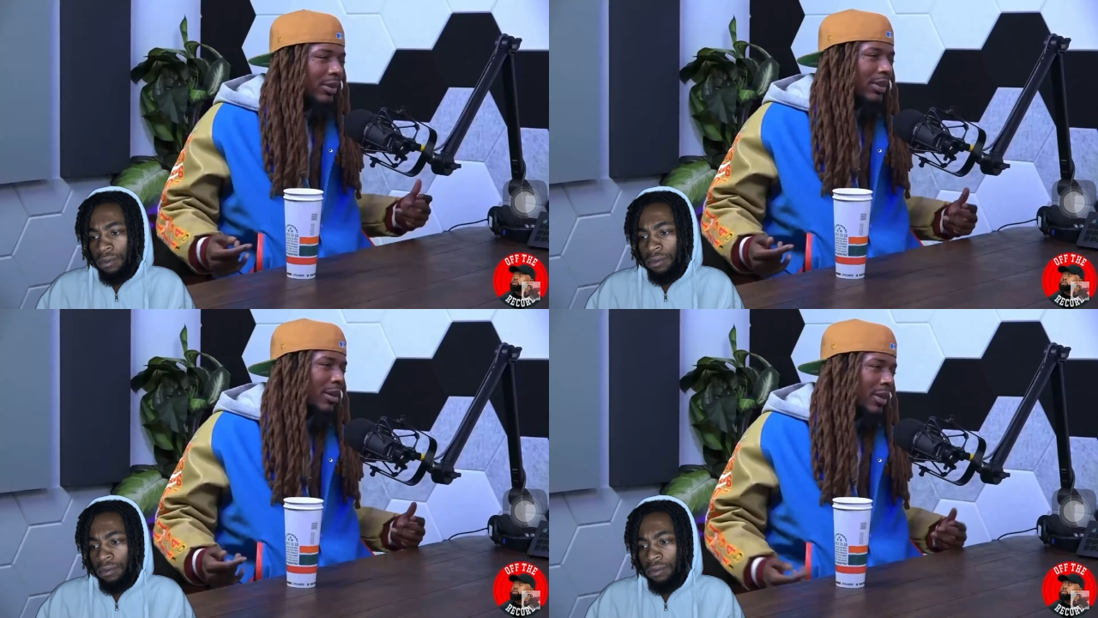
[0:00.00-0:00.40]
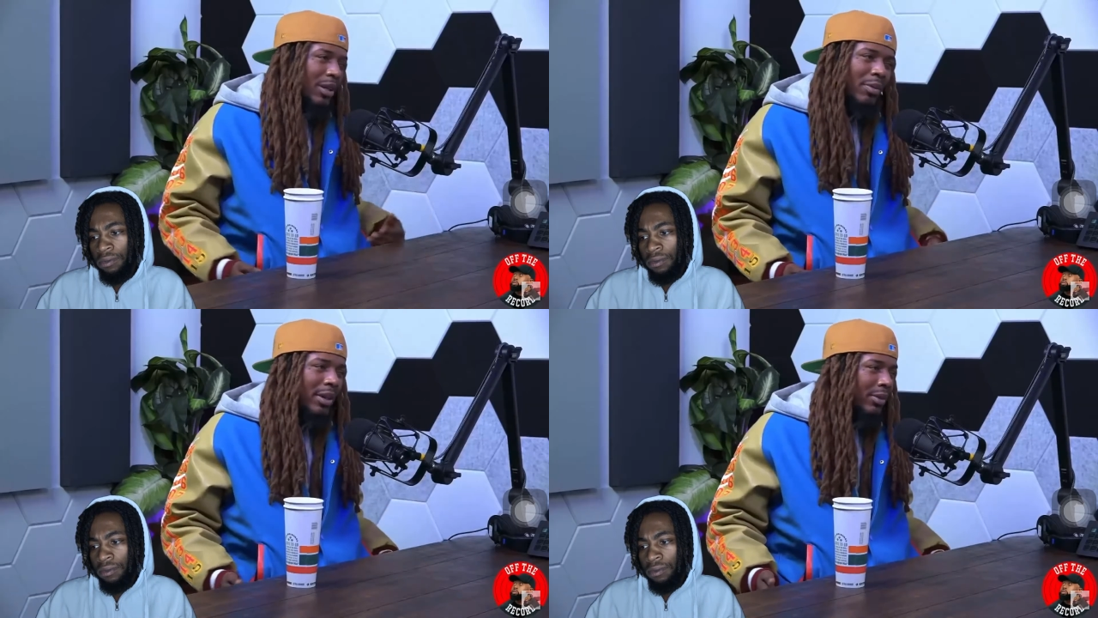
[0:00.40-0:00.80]
Speaker 1: was coming,
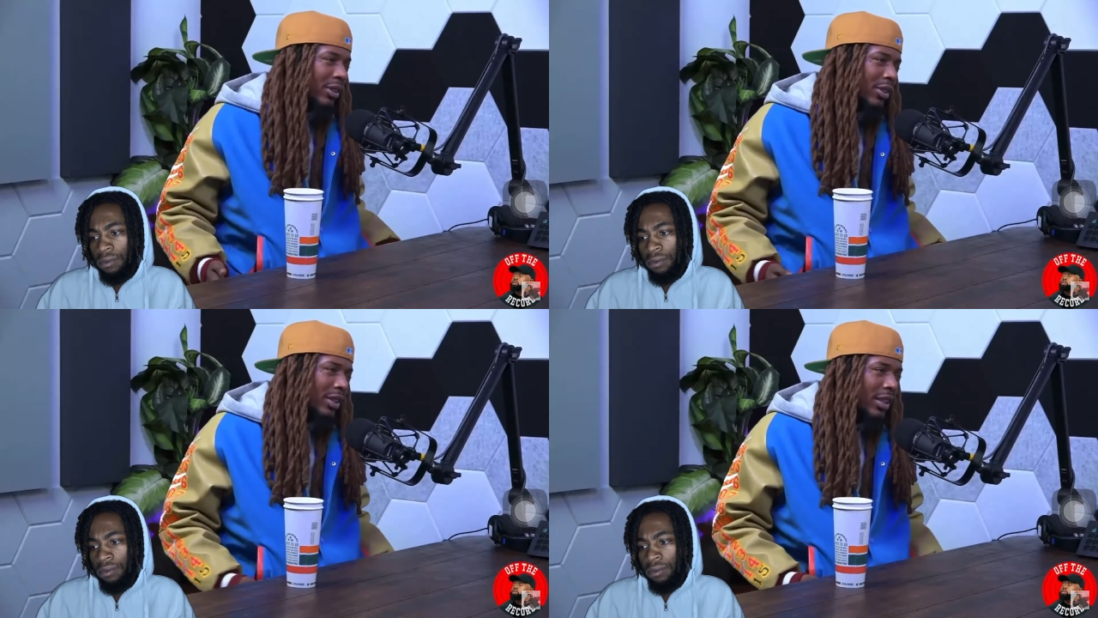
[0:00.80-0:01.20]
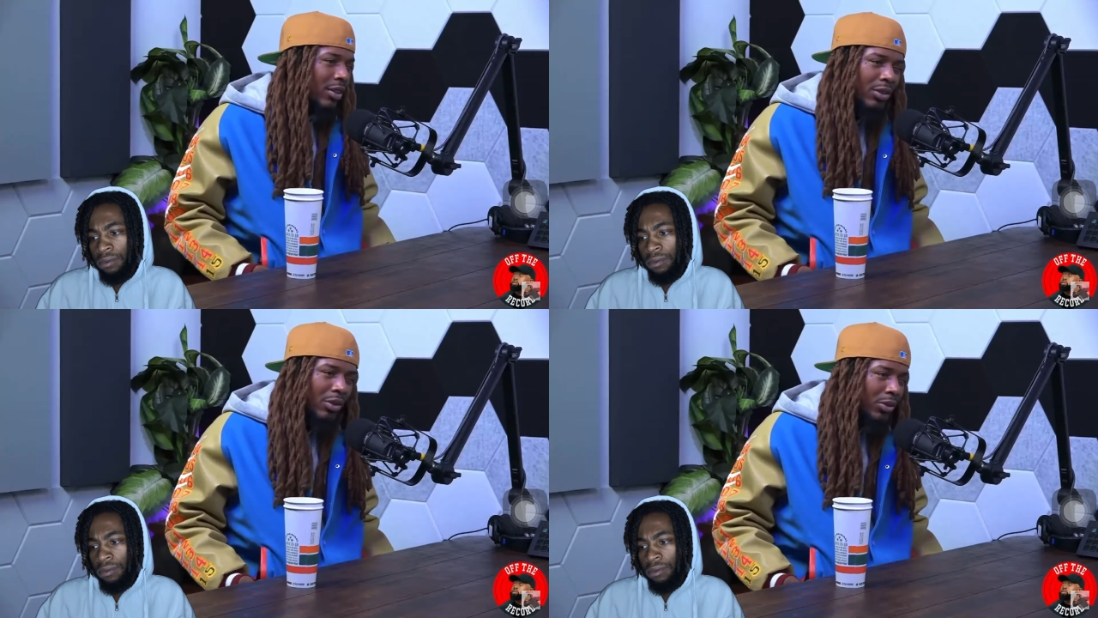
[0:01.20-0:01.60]
anybody wasn't gonna say,
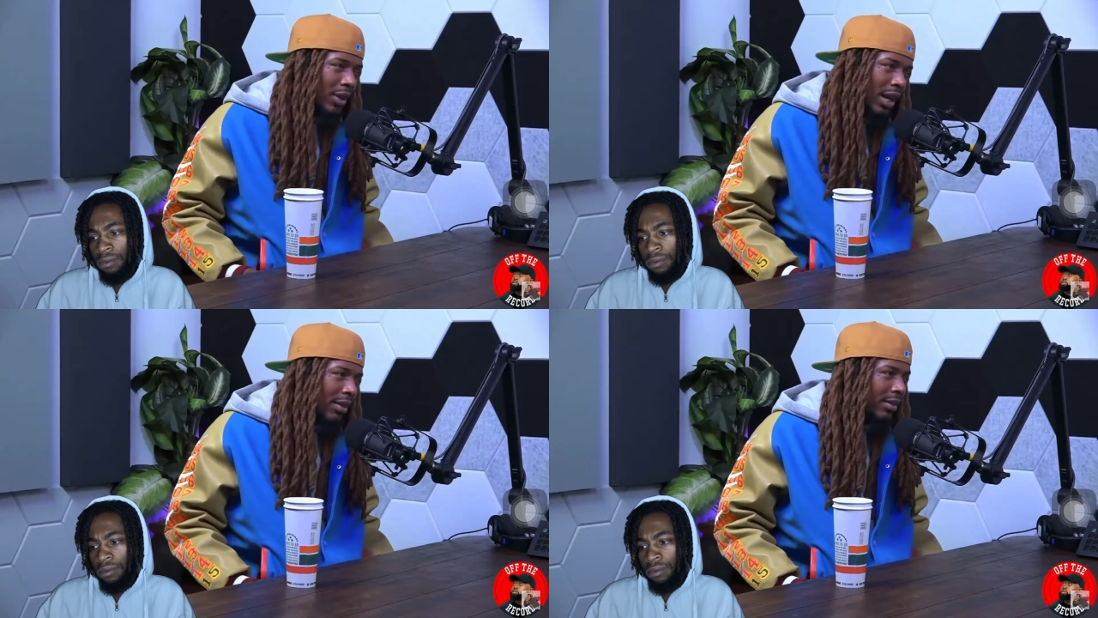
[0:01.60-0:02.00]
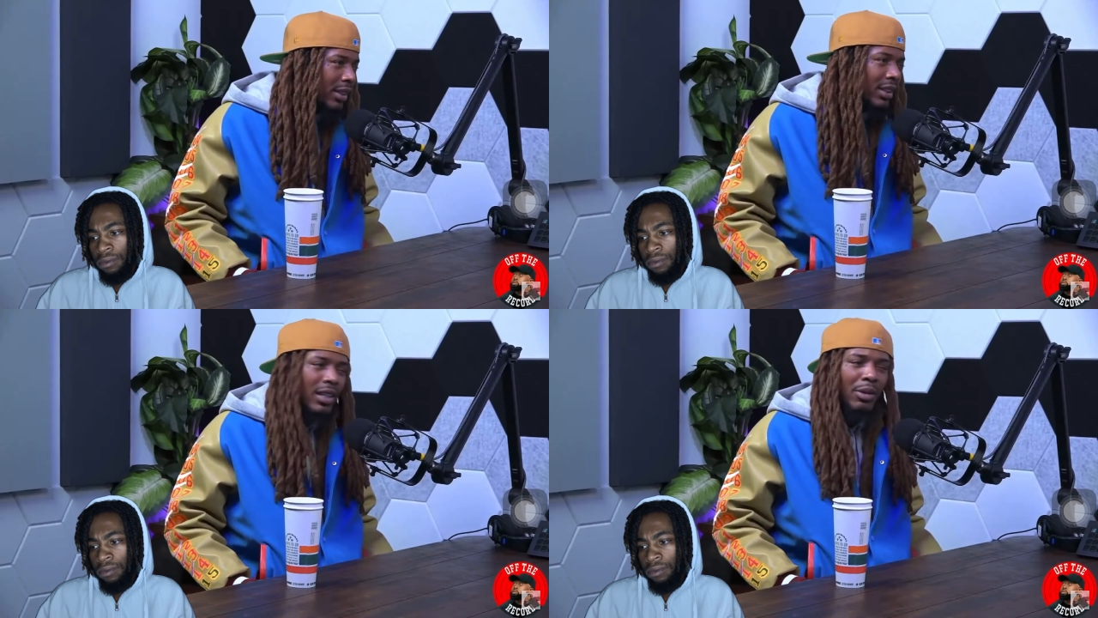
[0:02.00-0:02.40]
yo, don't do that,
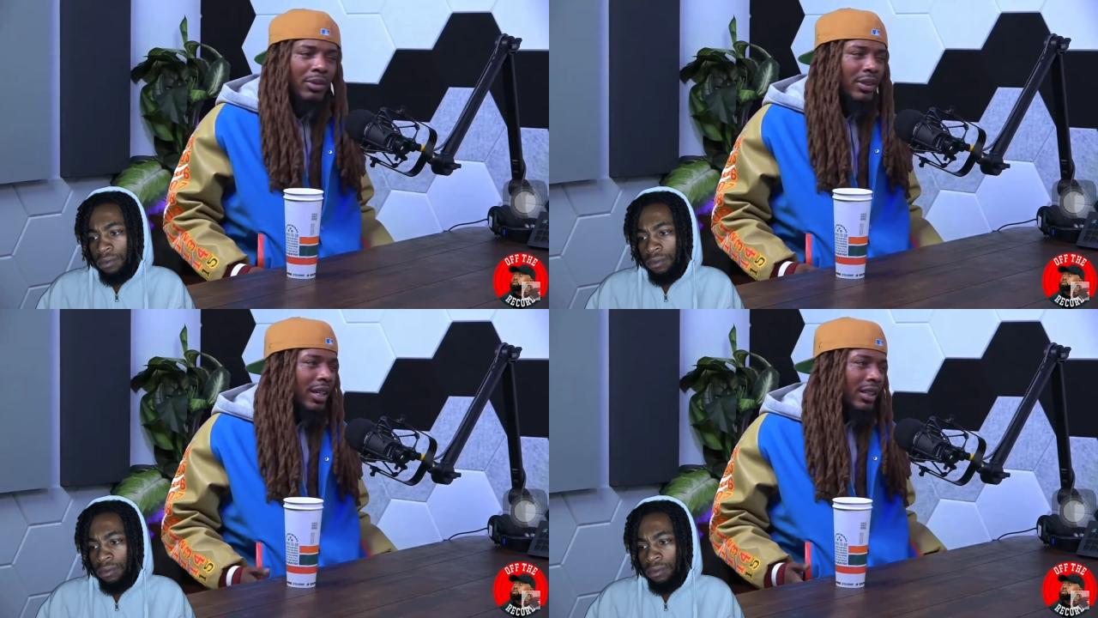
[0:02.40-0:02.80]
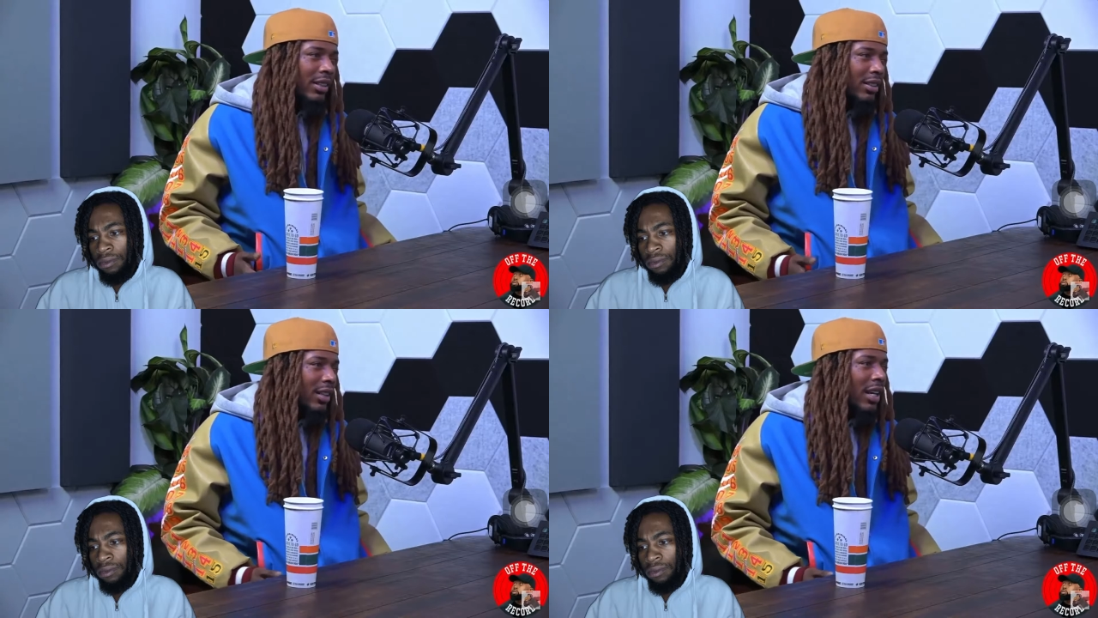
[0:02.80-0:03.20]
because then they was scared.
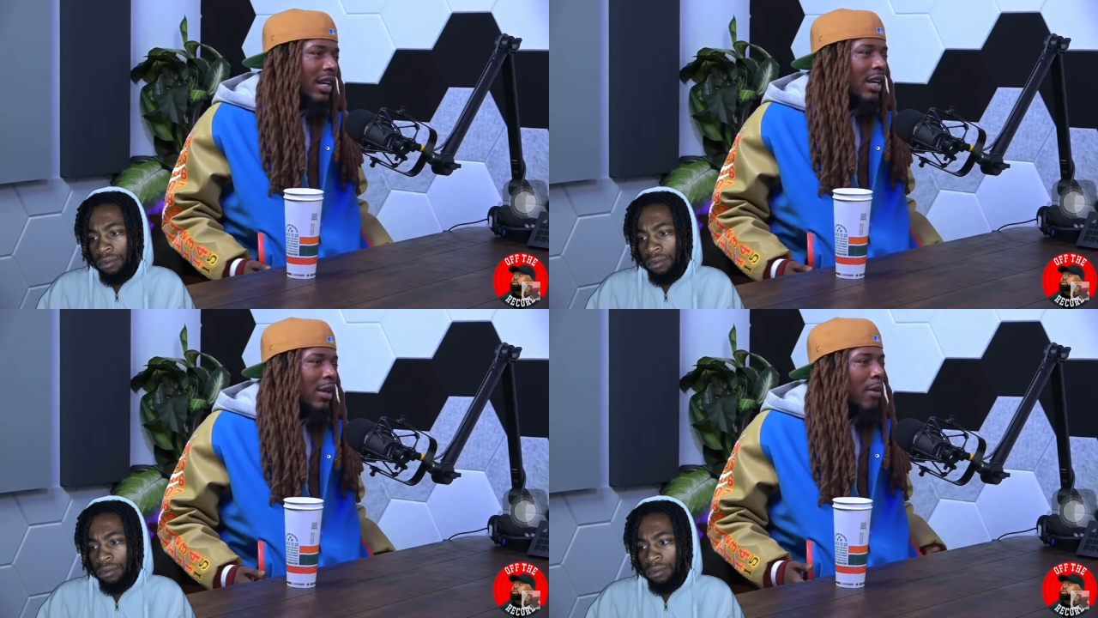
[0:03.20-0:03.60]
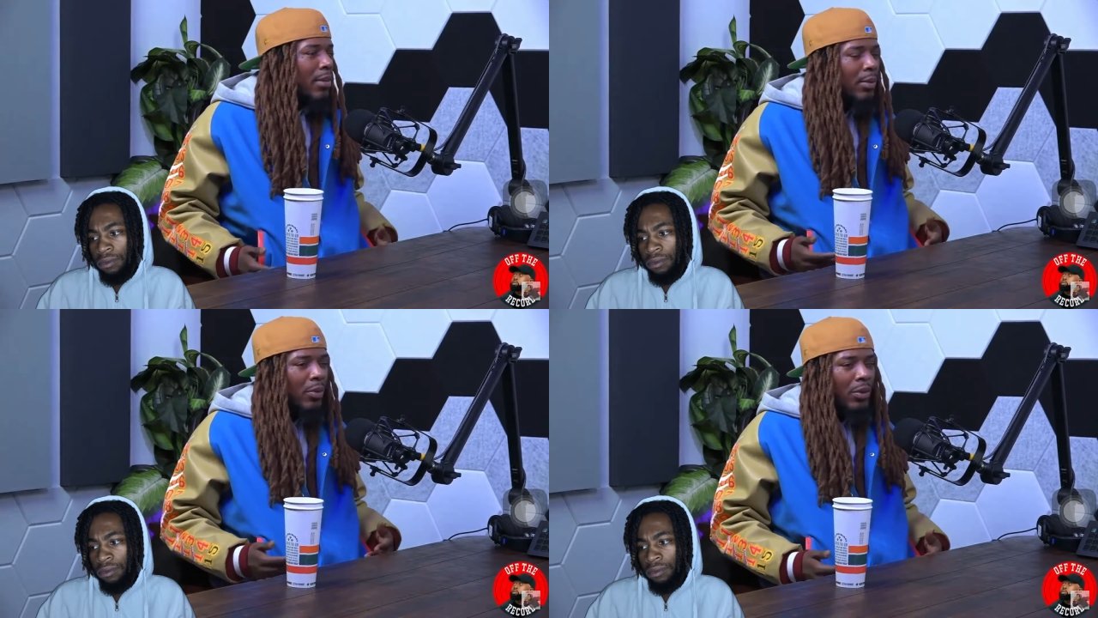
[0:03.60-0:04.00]
to. okay,
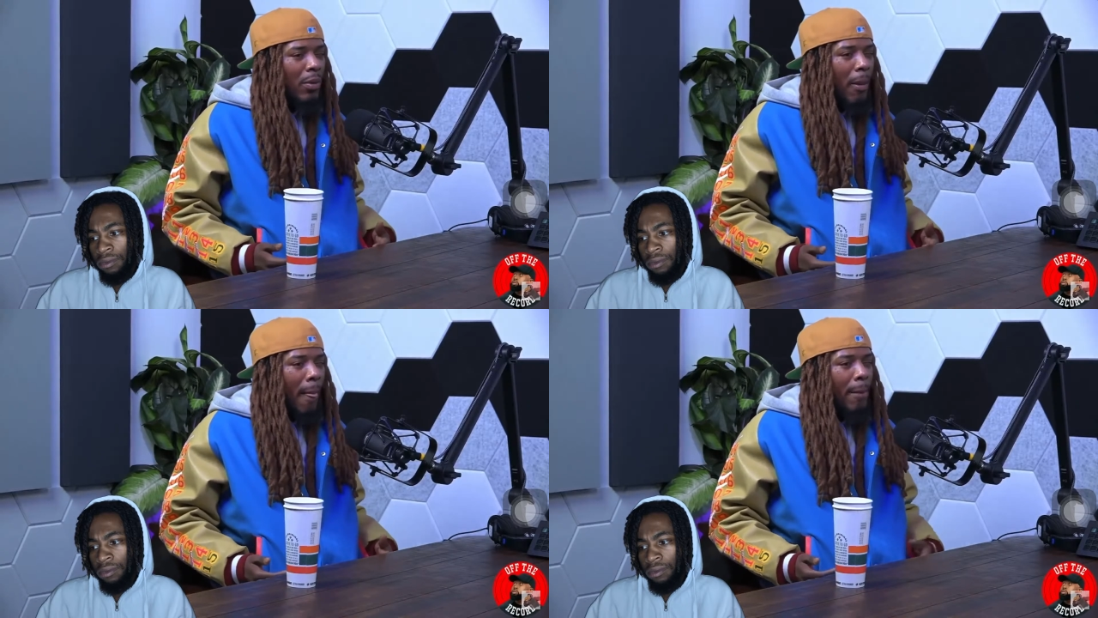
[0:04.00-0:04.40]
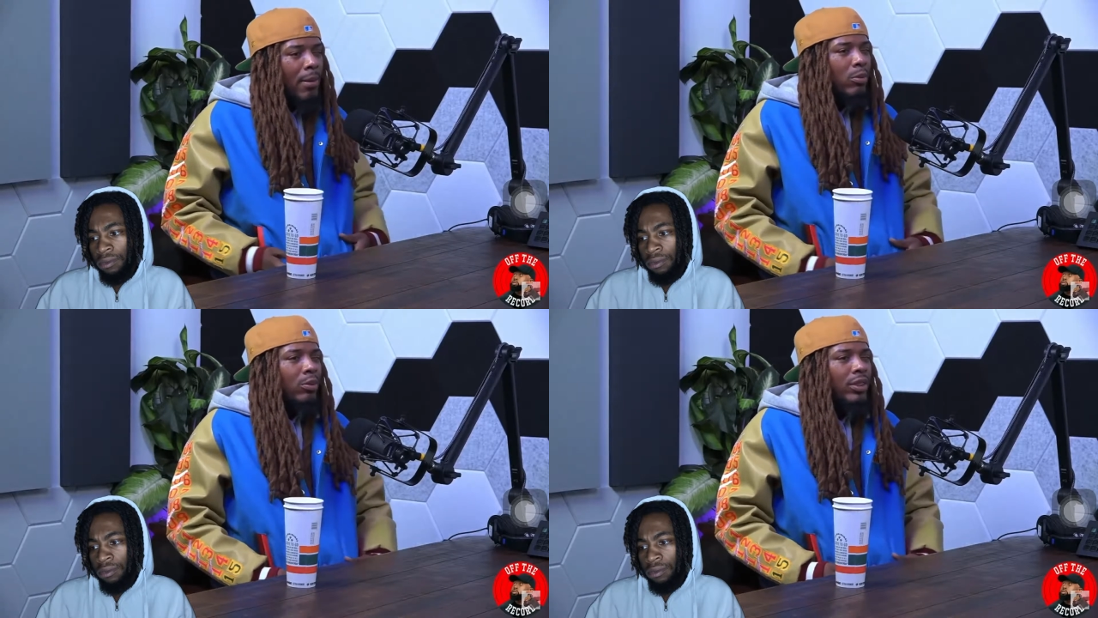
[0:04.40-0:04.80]
okay. People, were, people